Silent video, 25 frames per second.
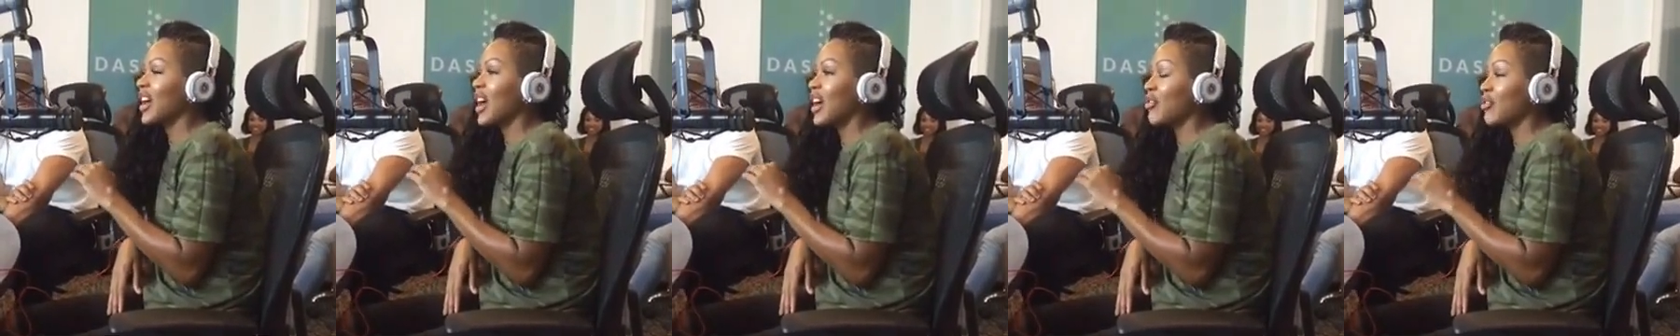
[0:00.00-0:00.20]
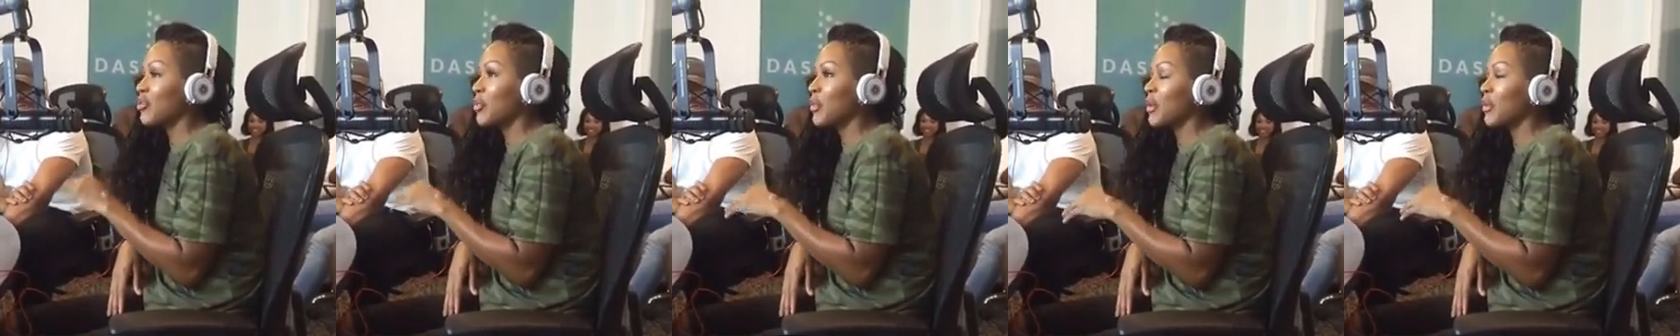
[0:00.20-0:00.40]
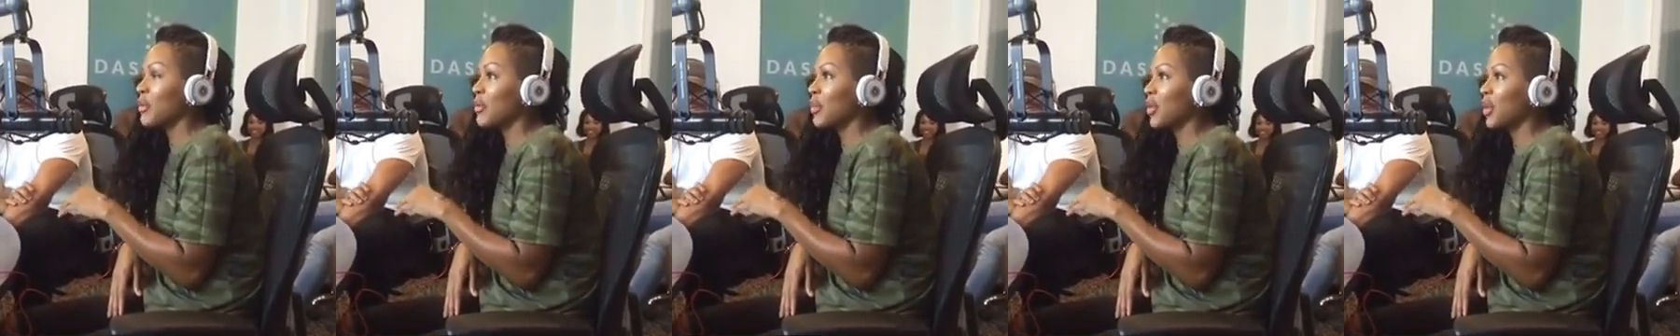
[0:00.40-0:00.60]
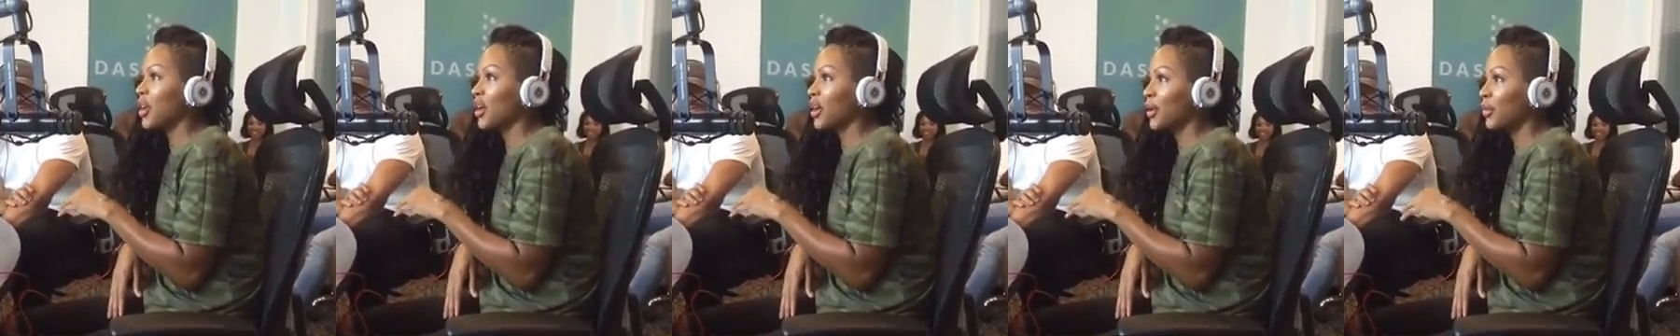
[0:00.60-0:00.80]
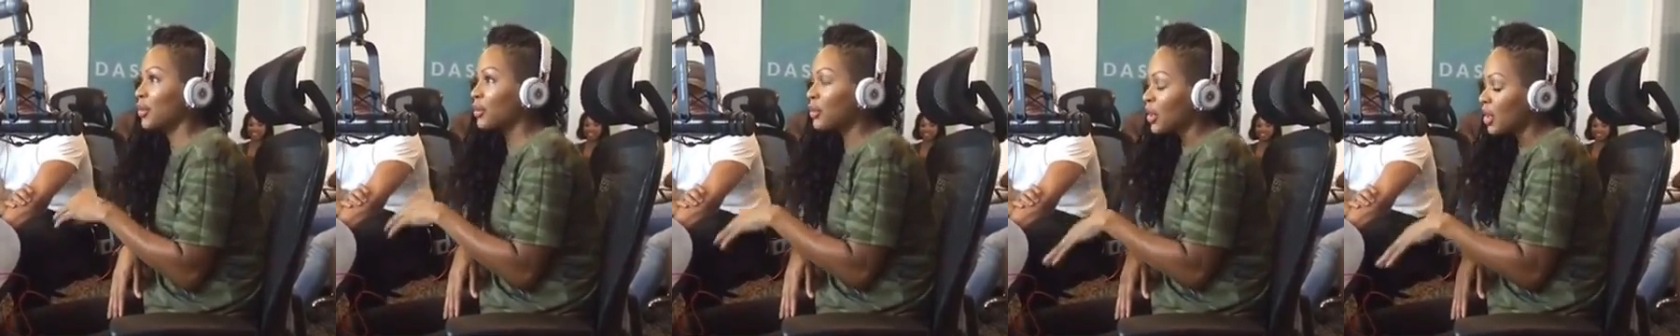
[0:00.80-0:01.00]
I remember
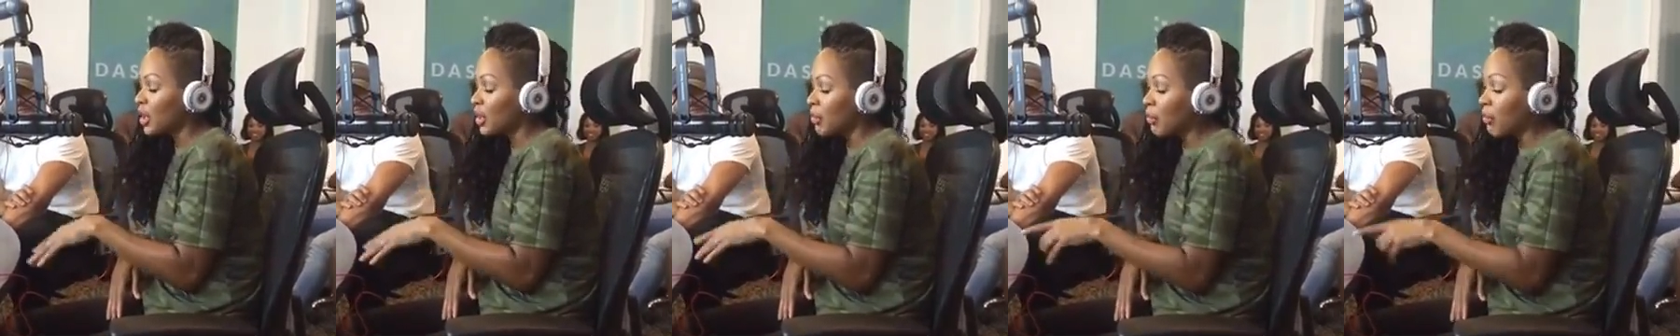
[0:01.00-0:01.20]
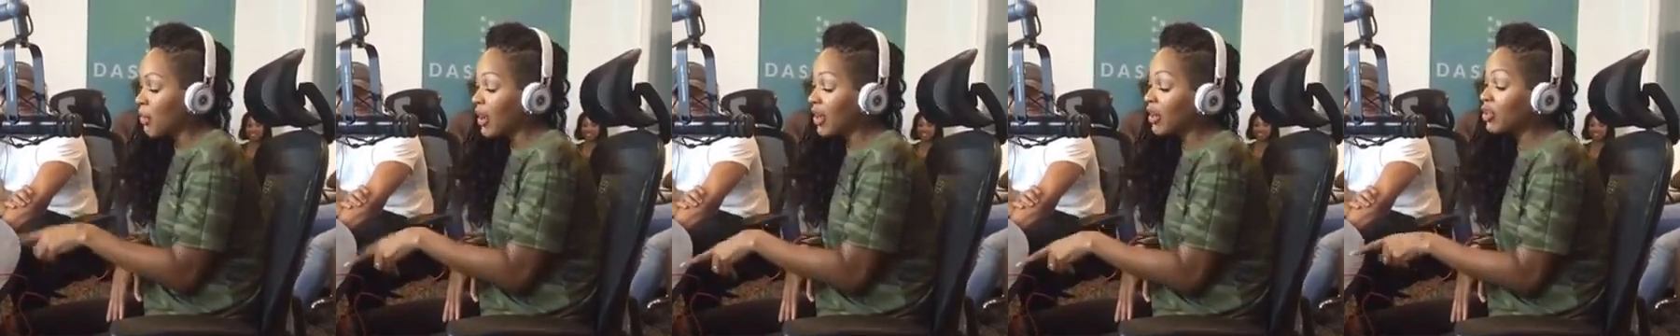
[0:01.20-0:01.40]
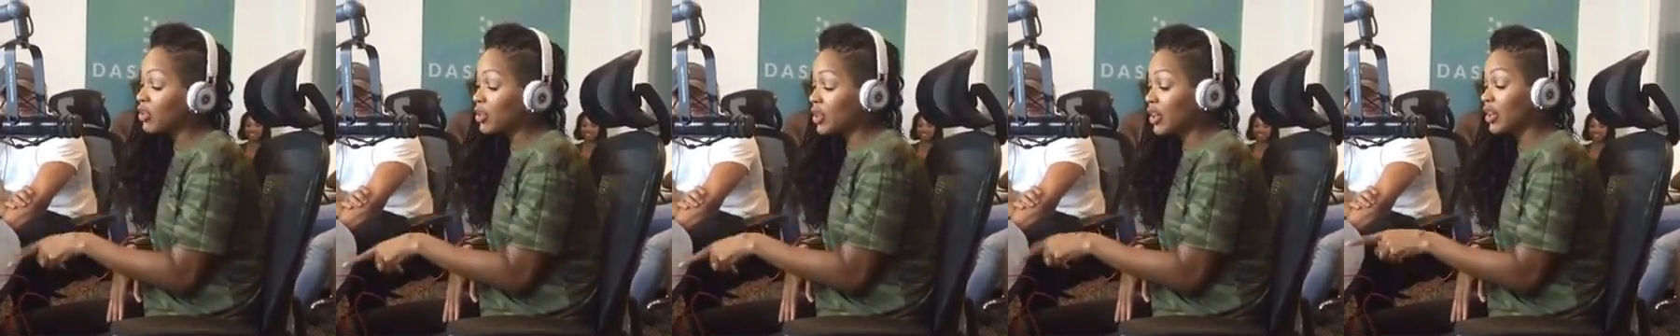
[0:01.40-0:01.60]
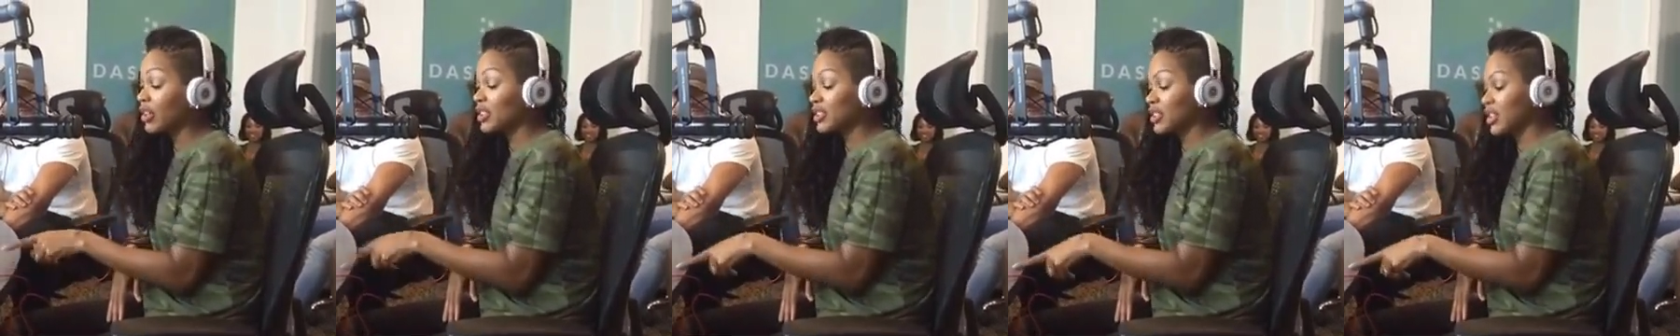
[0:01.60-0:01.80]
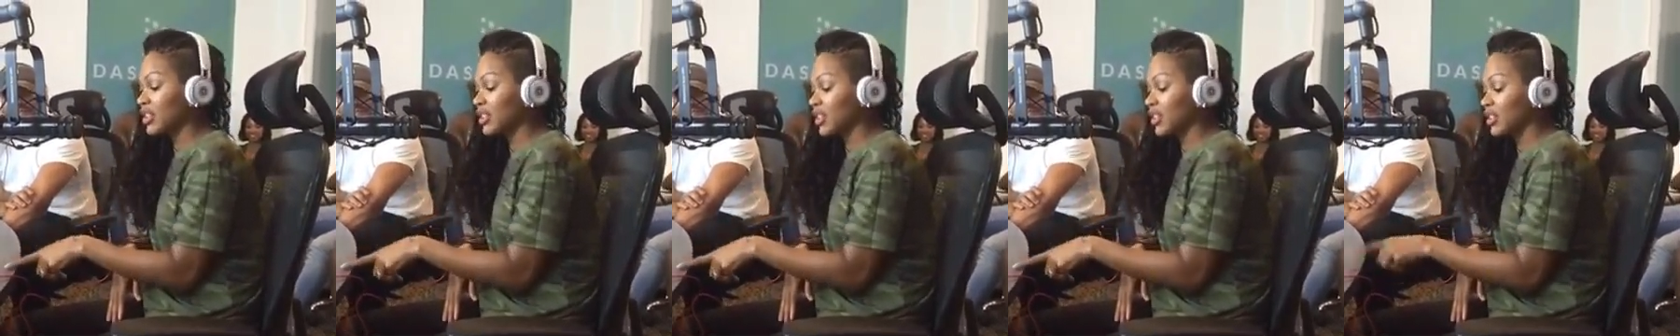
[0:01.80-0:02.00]
Michael Clark
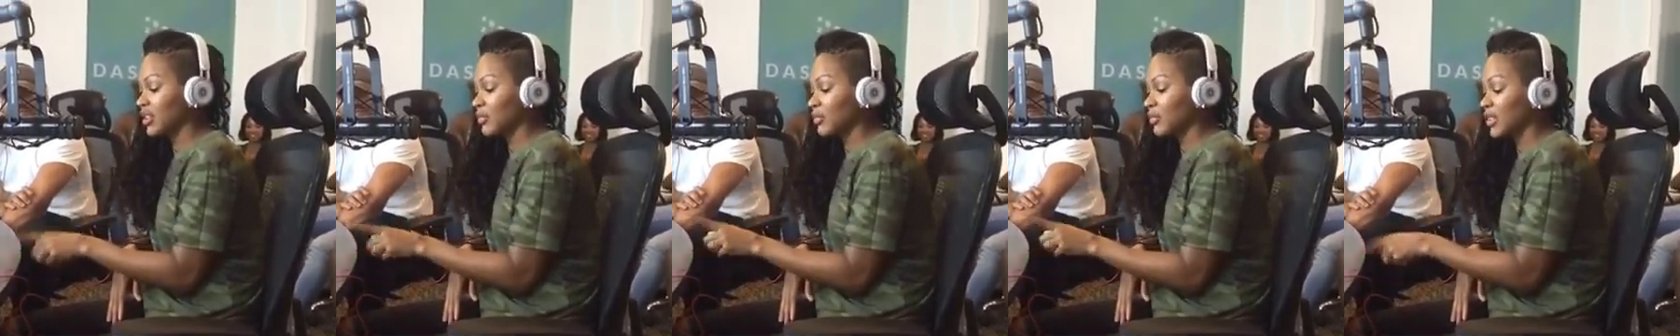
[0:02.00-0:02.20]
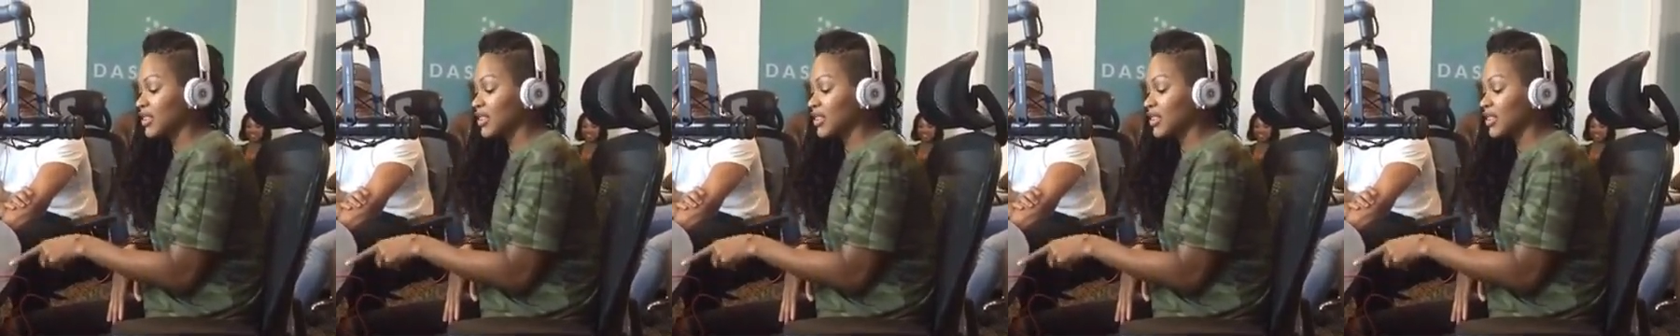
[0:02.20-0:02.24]
Duncan,